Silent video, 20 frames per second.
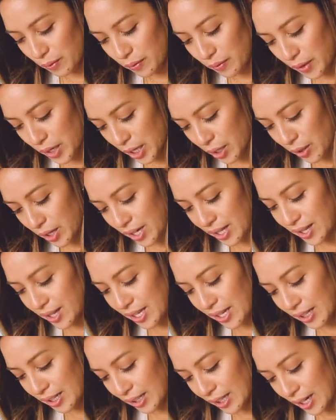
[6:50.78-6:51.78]
very
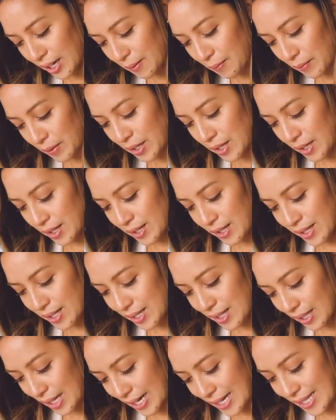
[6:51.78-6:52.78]
thinly
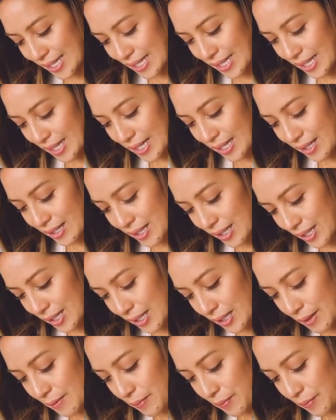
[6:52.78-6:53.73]
slice this.